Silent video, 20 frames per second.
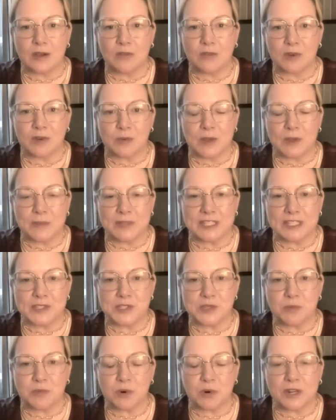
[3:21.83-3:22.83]

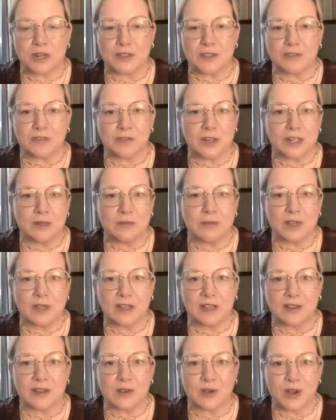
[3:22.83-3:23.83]
overwhelmingly supported the
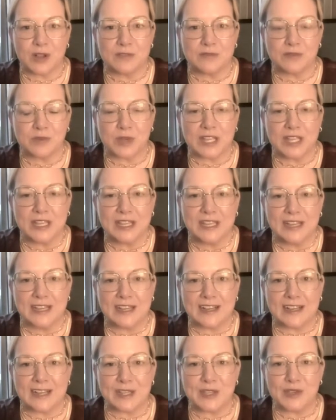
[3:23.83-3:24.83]
Freedom uh, Convoy.
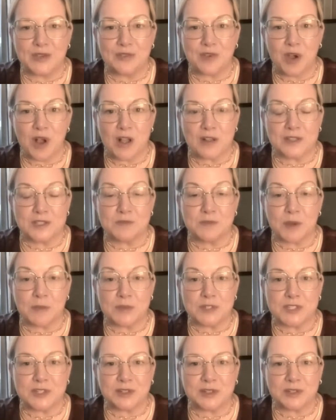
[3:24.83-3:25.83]
Uh, you have caucus
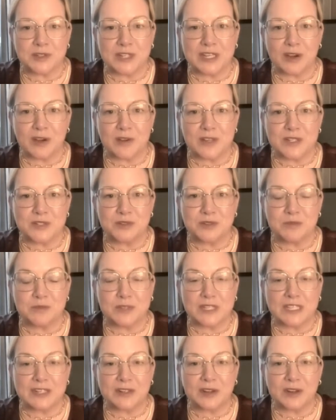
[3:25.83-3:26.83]
members, including our
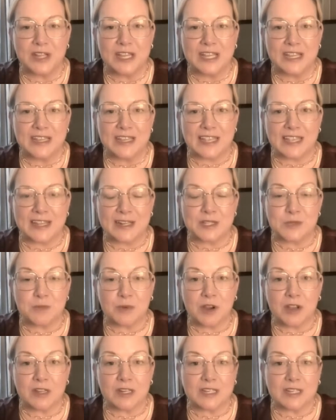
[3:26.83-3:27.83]
interim leader,
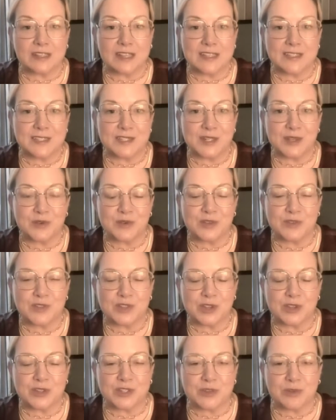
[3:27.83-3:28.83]
Candice Bergen. I'd like to know
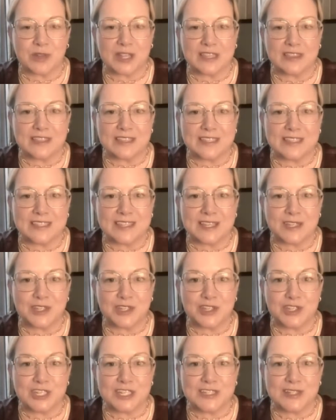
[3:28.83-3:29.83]
if Jean Charest thinks
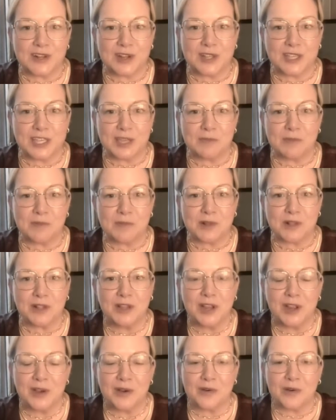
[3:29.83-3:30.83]
that she's not
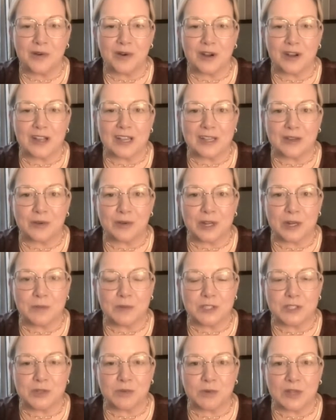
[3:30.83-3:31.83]
capable or uh,
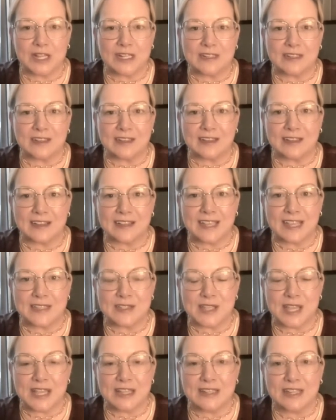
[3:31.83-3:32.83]
credible to run, uh,
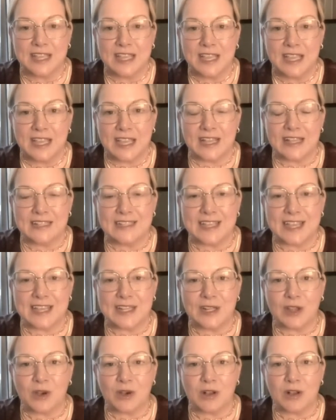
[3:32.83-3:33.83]
as, and and
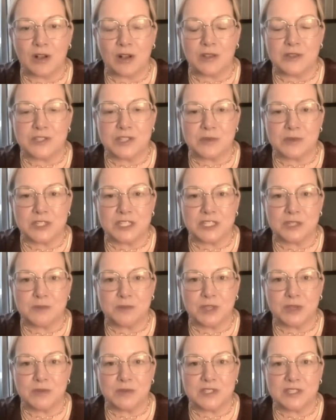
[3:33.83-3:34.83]
and also
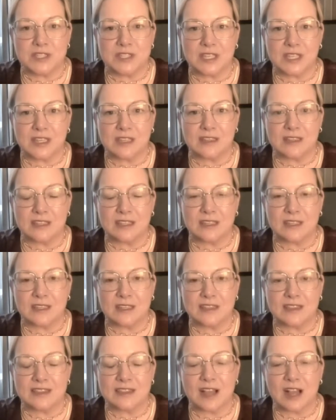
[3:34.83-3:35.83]
disputes the
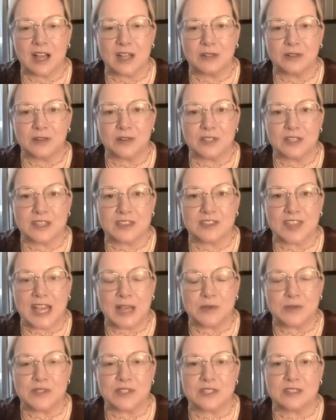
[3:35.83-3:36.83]
the hundred, the
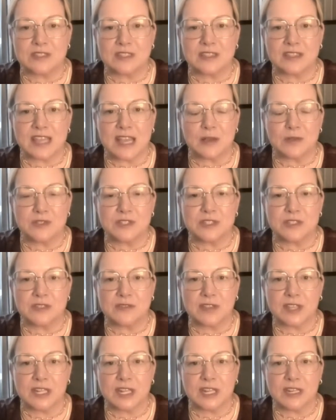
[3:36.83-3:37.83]
thousands and
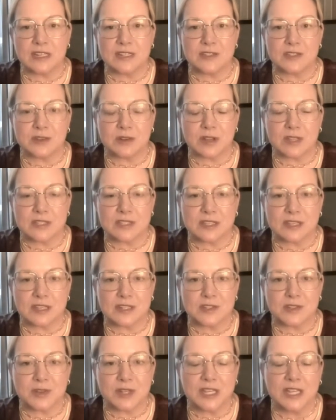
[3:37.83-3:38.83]
thousands of Canadians across the
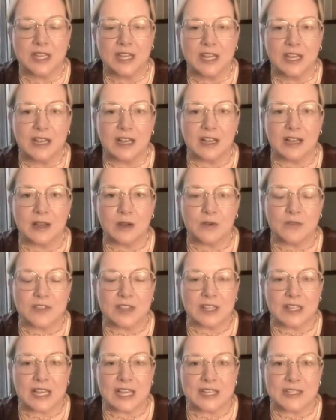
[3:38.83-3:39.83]
country uh,
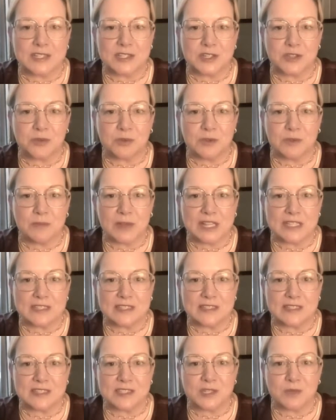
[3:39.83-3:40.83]
over the last three
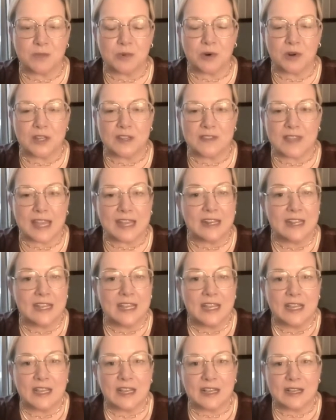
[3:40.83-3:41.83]
months that supported that.
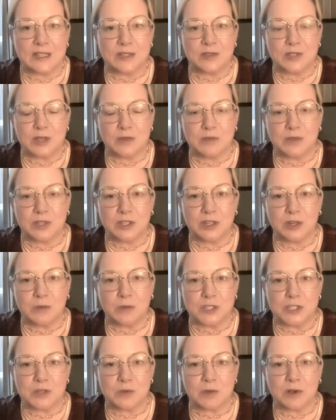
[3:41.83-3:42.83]
Uh, you
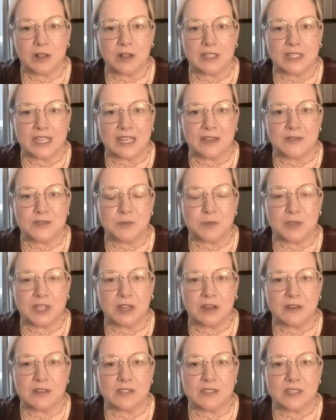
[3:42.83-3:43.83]
know, Mr. Poilievre's,
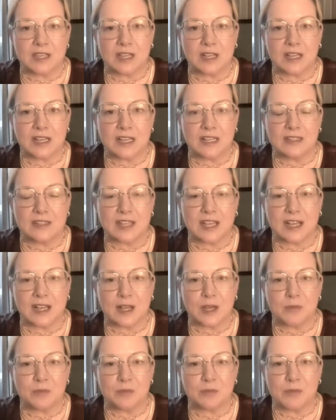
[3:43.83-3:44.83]
Pierre's, uh, and
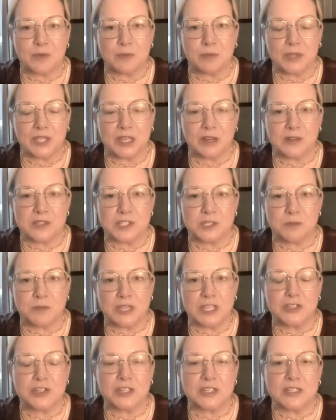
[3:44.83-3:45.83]
uh, Pierre's
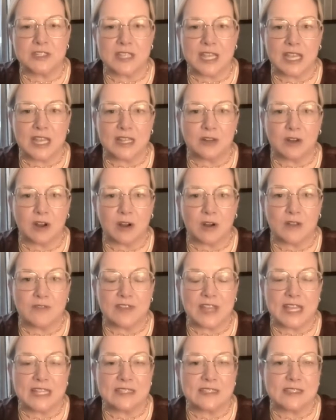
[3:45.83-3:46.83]
speeches and our
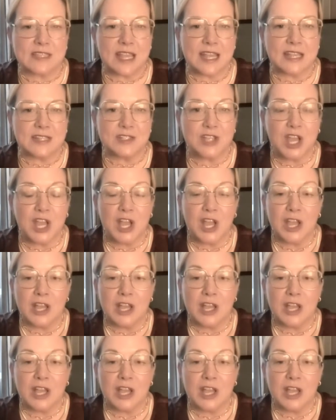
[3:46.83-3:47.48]
events and